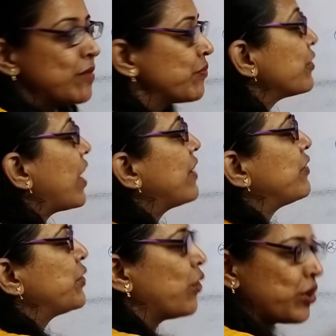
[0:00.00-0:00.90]
and we
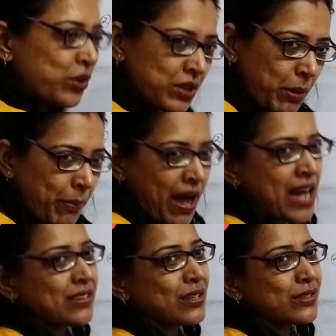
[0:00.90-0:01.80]
don't know the marks
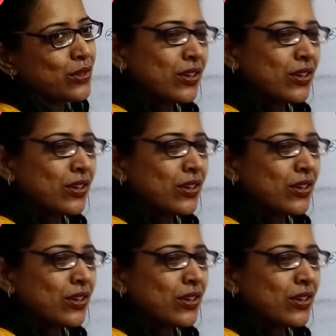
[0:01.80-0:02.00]
also.